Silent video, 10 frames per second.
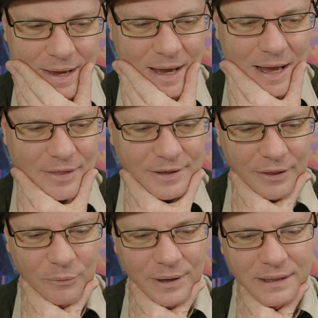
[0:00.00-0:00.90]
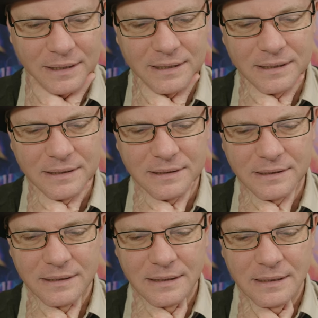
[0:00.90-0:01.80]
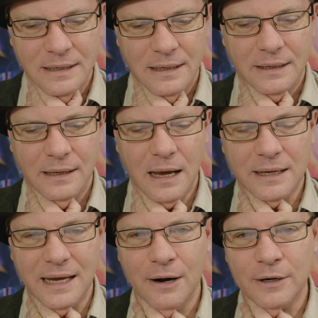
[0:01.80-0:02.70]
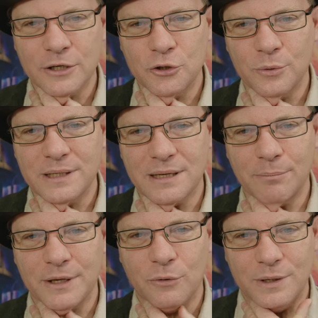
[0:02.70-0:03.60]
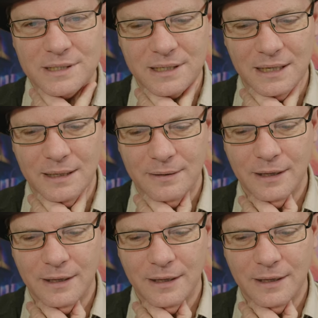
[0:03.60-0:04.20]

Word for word: Uh, the other one is a character doing something risky.